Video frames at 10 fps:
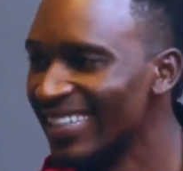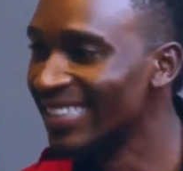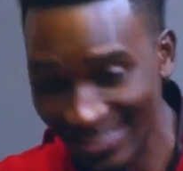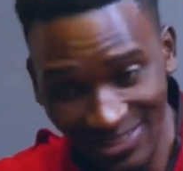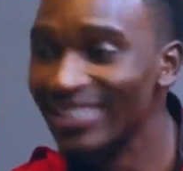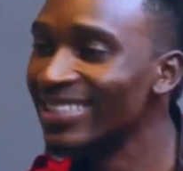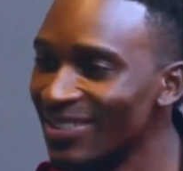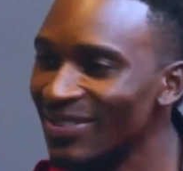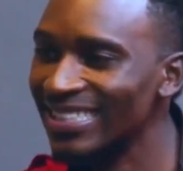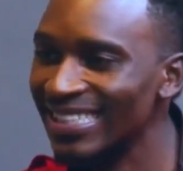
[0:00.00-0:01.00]
Yes, no
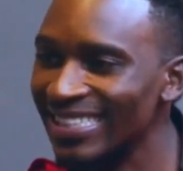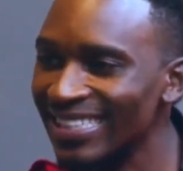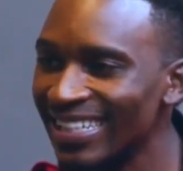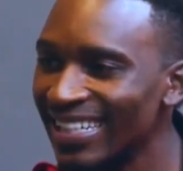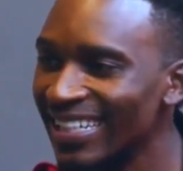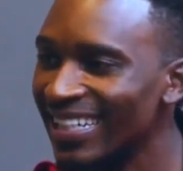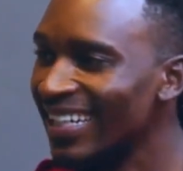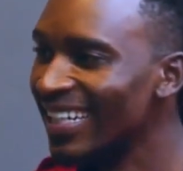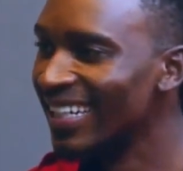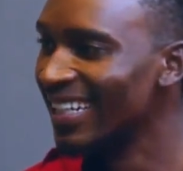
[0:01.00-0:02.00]
disturbances.
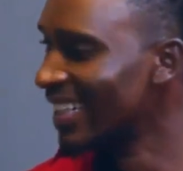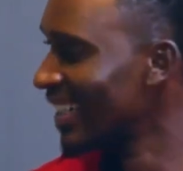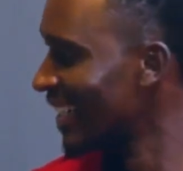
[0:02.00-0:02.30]
Yes,